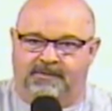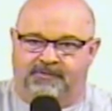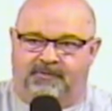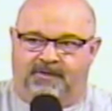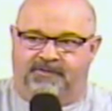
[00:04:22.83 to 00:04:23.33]

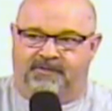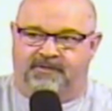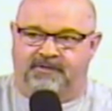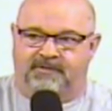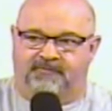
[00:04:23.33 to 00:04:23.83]
So I
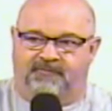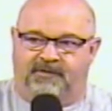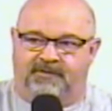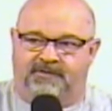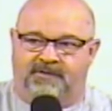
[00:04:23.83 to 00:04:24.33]
said, "Did you
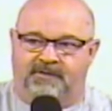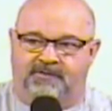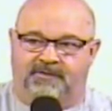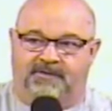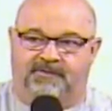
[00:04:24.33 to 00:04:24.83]
finish it?"
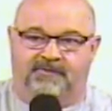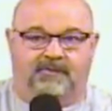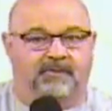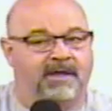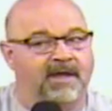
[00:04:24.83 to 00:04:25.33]
And she says,
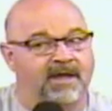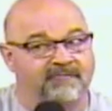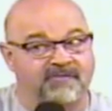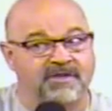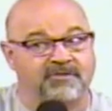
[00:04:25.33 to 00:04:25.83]
"Oh yeah,
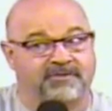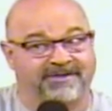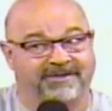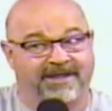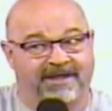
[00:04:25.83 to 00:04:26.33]
I finished
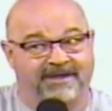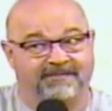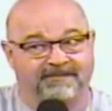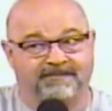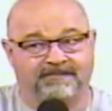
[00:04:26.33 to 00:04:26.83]
it, Dad."